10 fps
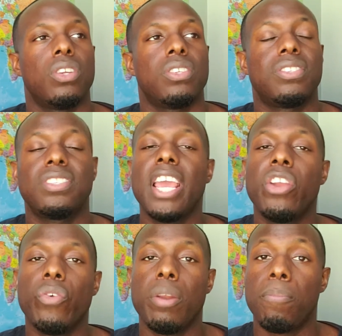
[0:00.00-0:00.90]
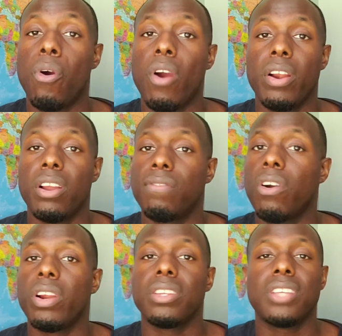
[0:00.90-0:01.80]
sacred part of
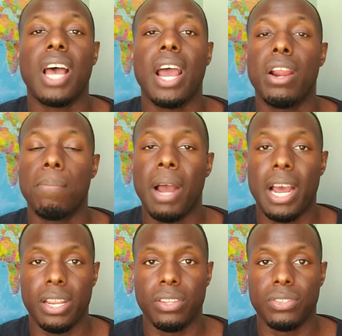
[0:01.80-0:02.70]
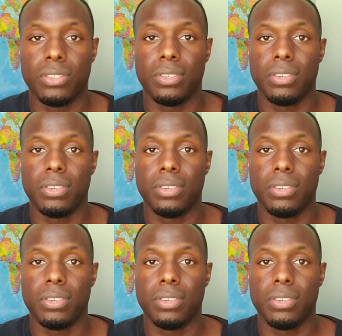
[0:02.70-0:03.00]
our entire bodies,